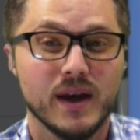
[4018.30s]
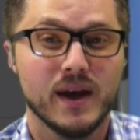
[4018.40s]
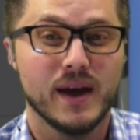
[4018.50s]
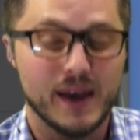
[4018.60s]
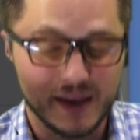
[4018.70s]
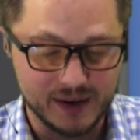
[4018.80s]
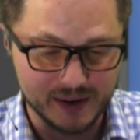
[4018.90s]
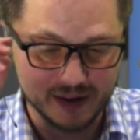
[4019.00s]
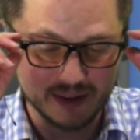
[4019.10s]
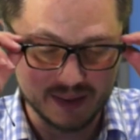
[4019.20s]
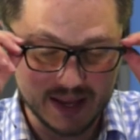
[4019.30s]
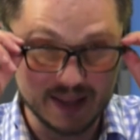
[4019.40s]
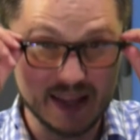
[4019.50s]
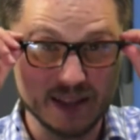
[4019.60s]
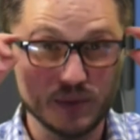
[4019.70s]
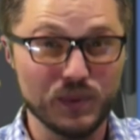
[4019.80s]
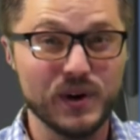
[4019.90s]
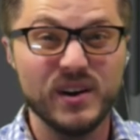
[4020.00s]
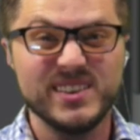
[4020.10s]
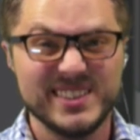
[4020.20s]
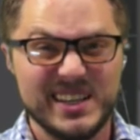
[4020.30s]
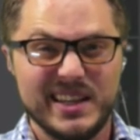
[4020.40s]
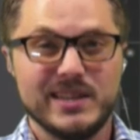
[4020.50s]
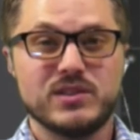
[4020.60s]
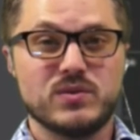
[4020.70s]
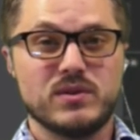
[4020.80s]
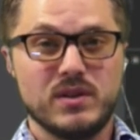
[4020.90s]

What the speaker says: And that's where it gets